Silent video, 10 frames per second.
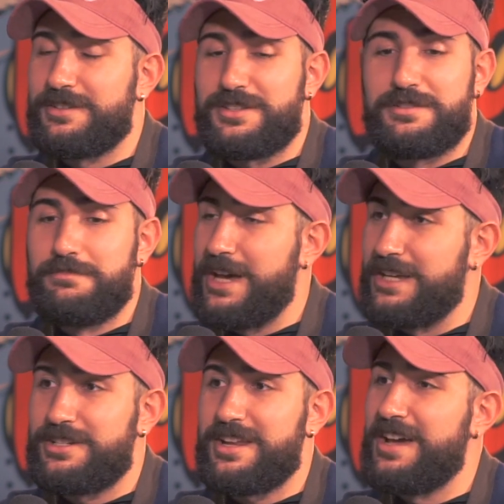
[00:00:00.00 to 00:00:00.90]

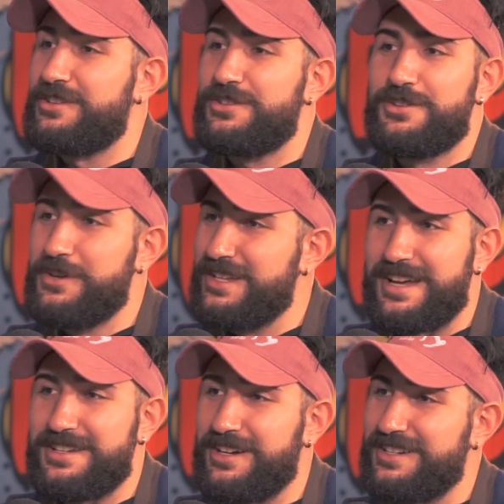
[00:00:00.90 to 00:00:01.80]
smeshed as soon as
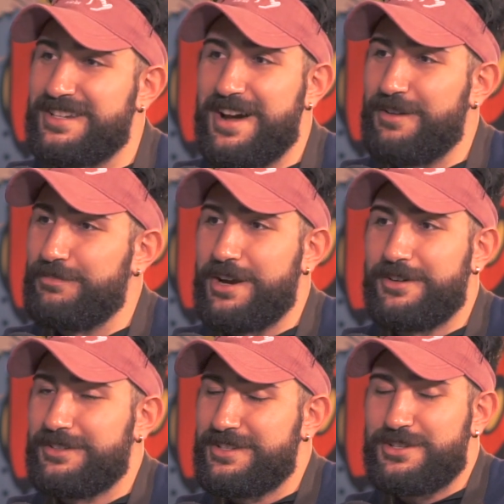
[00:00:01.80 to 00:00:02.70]
I touched down,
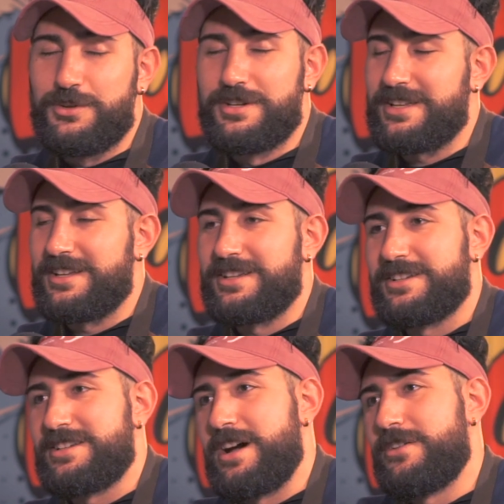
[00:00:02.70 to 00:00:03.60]
bro. As soon as I
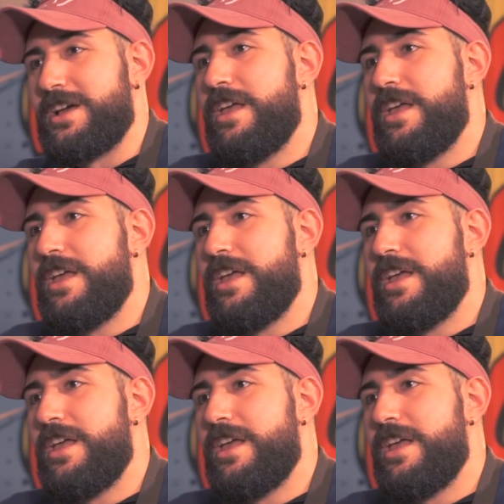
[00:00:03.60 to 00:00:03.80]
touched down.